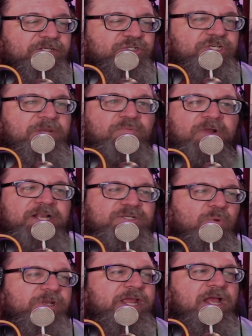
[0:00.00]
Sheep Ranch.
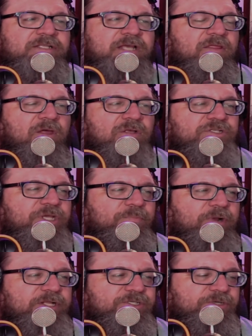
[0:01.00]
One day I'll tell the whole Sheep
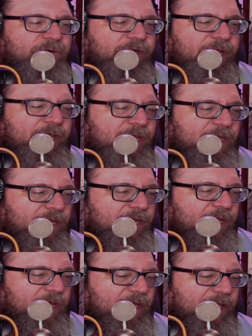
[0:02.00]
Ranch story.
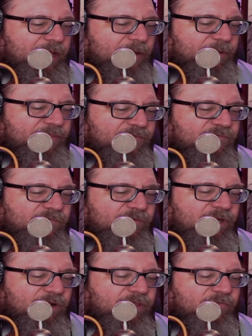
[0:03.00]
But they've
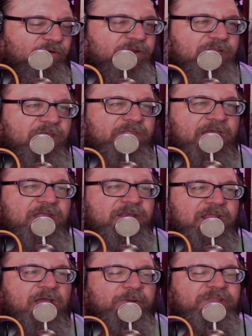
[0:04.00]
redone that.
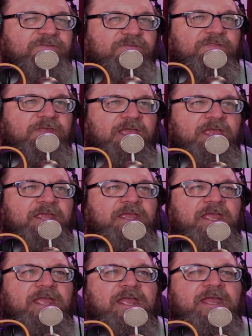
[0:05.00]
Now it's a thing.
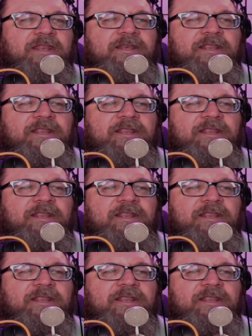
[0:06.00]
And